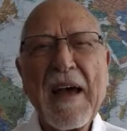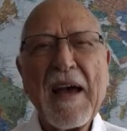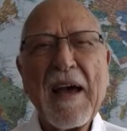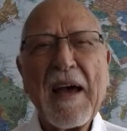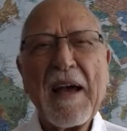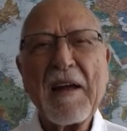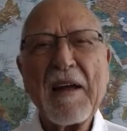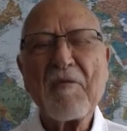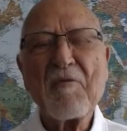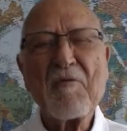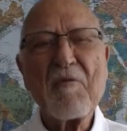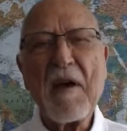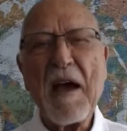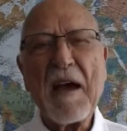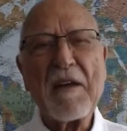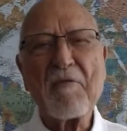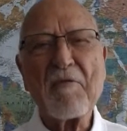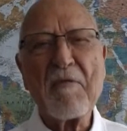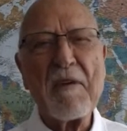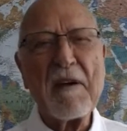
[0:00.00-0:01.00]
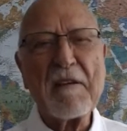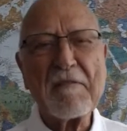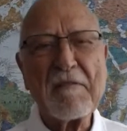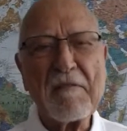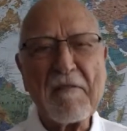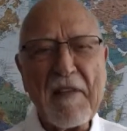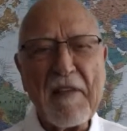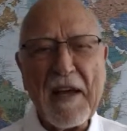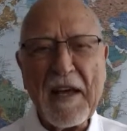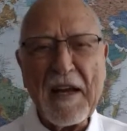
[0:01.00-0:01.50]
I
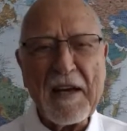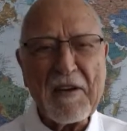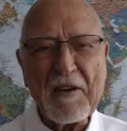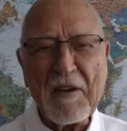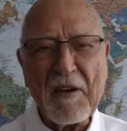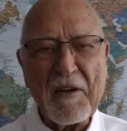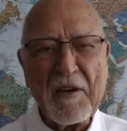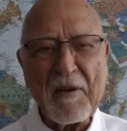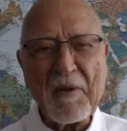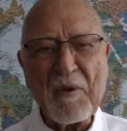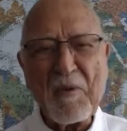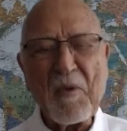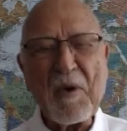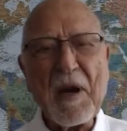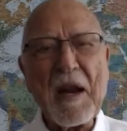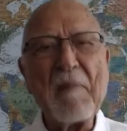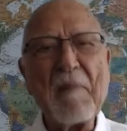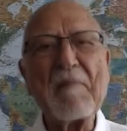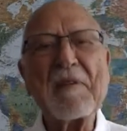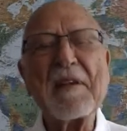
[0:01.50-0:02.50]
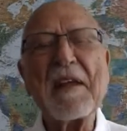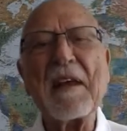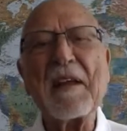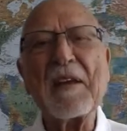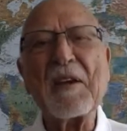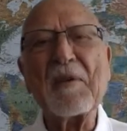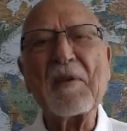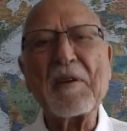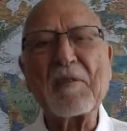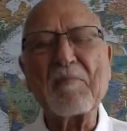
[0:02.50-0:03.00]
trust that what I'm telling
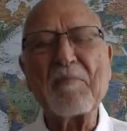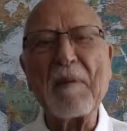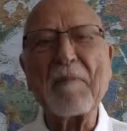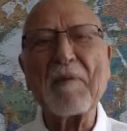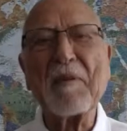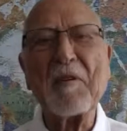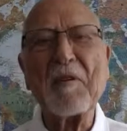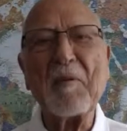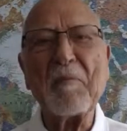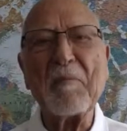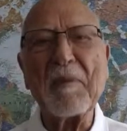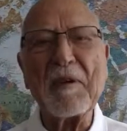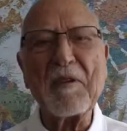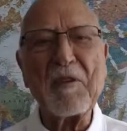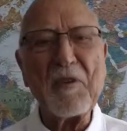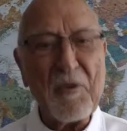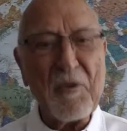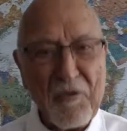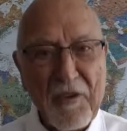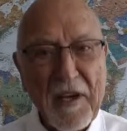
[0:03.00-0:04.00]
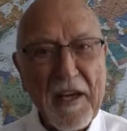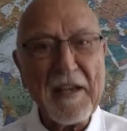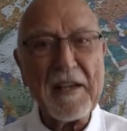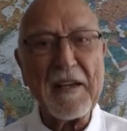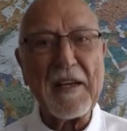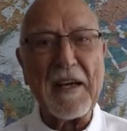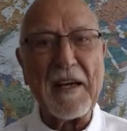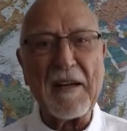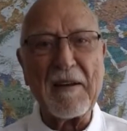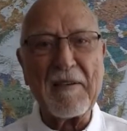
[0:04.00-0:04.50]
you is biblical, but you check it
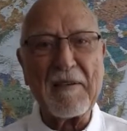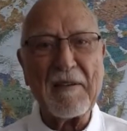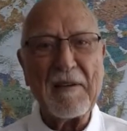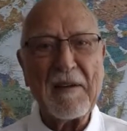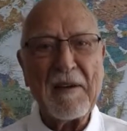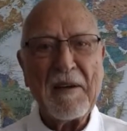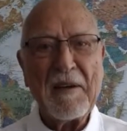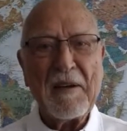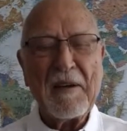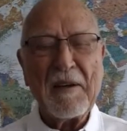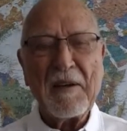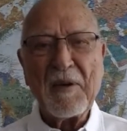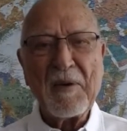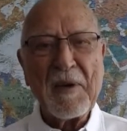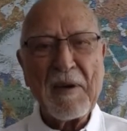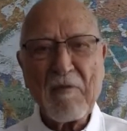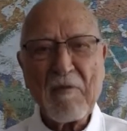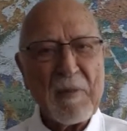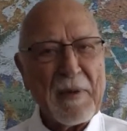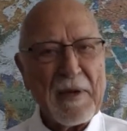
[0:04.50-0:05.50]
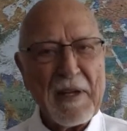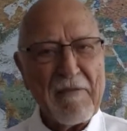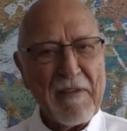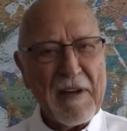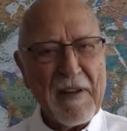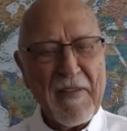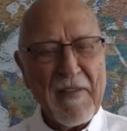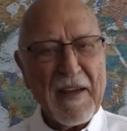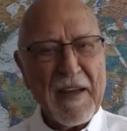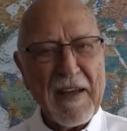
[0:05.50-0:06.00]
out. Don't ever believe
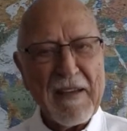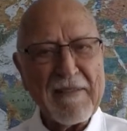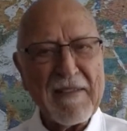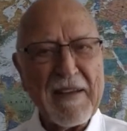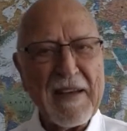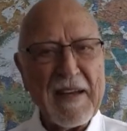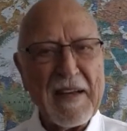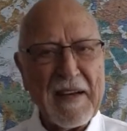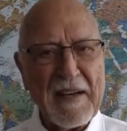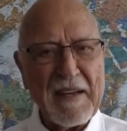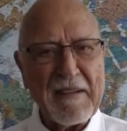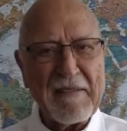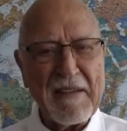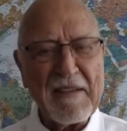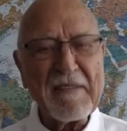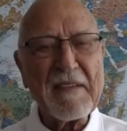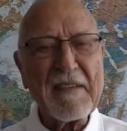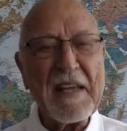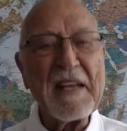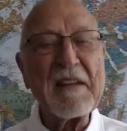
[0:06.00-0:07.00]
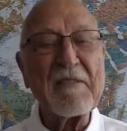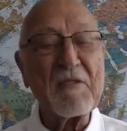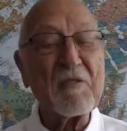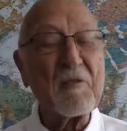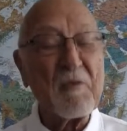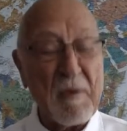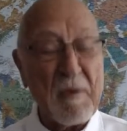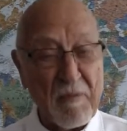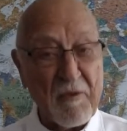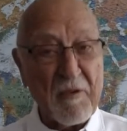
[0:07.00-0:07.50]
anything I say unless it's in
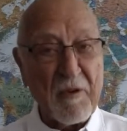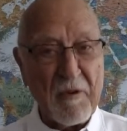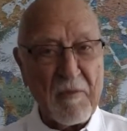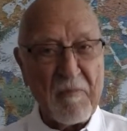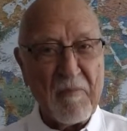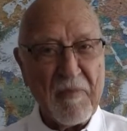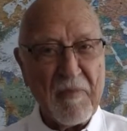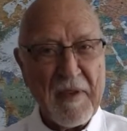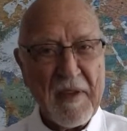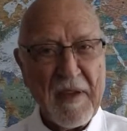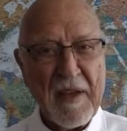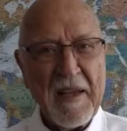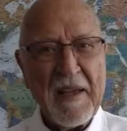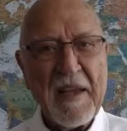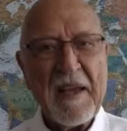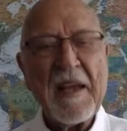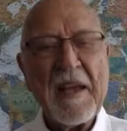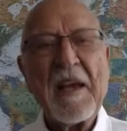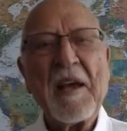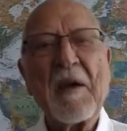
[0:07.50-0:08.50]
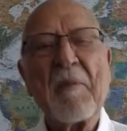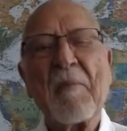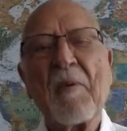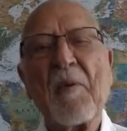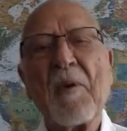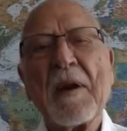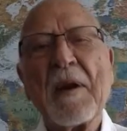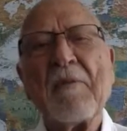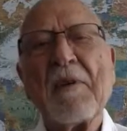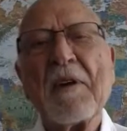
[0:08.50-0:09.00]
Scripture. But
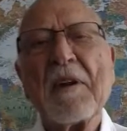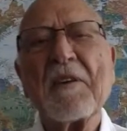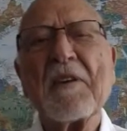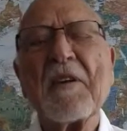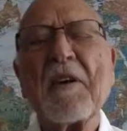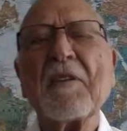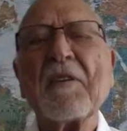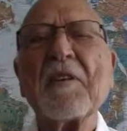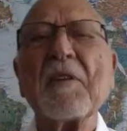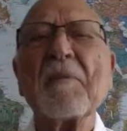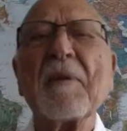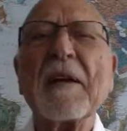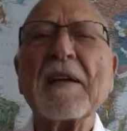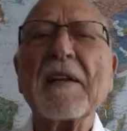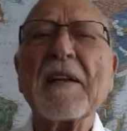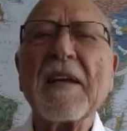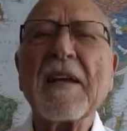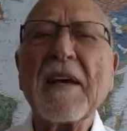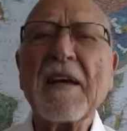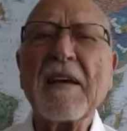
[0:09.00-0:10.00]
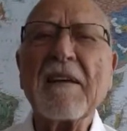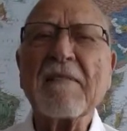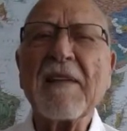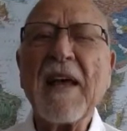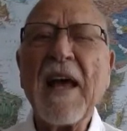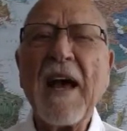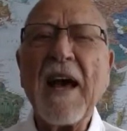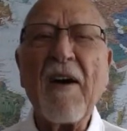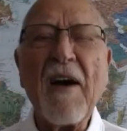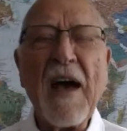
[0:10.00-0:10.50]
what I want to talk to you about today is
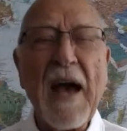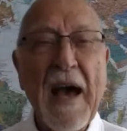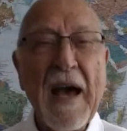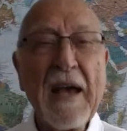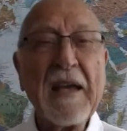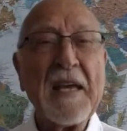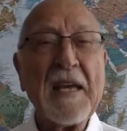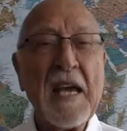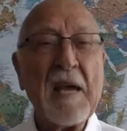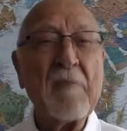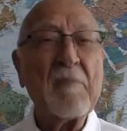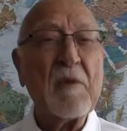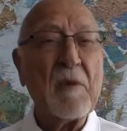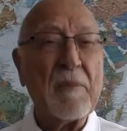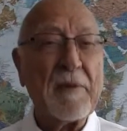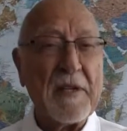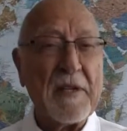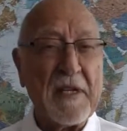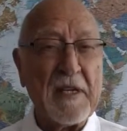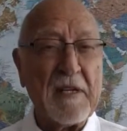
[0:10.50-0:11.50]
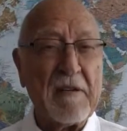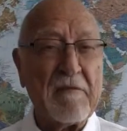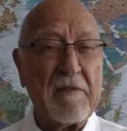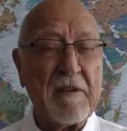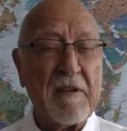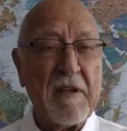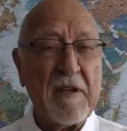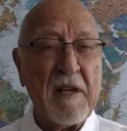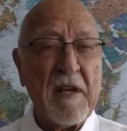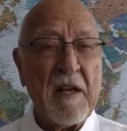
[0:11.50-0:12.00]
how I came to believe
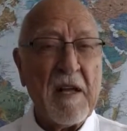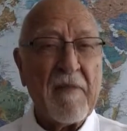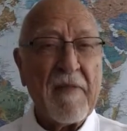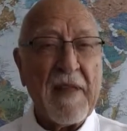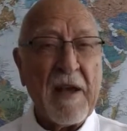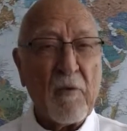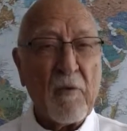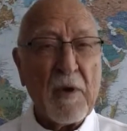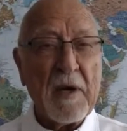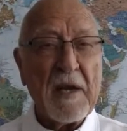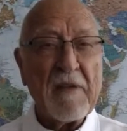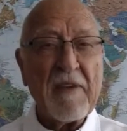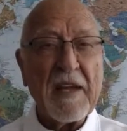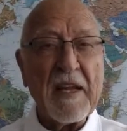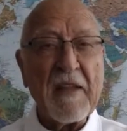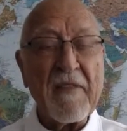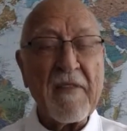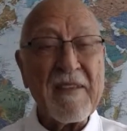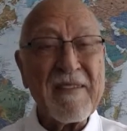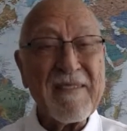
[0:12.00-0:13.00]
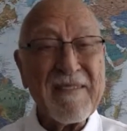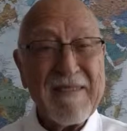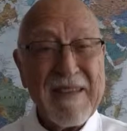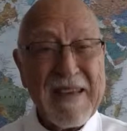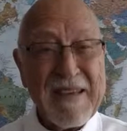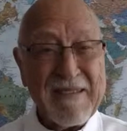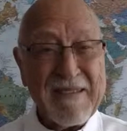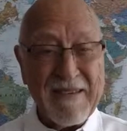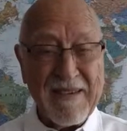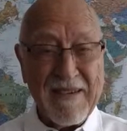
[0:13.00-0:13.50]
that we're living in the
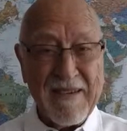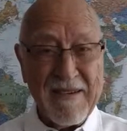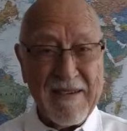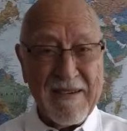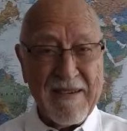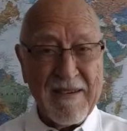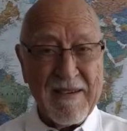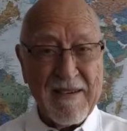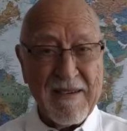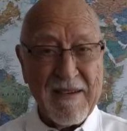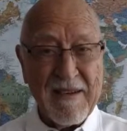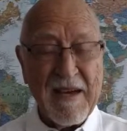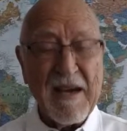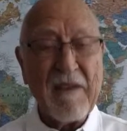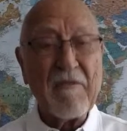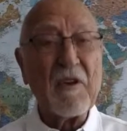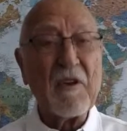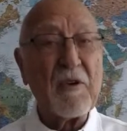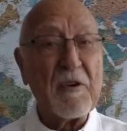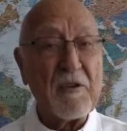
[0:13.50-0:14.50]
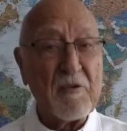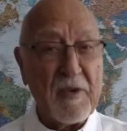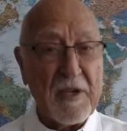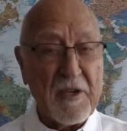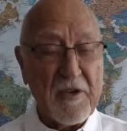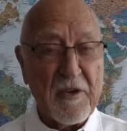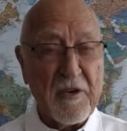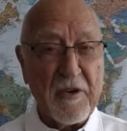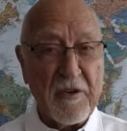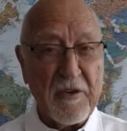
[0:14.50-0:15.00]
season of the Lord's
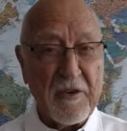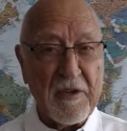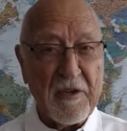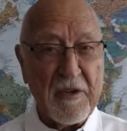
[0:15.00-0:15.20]
return.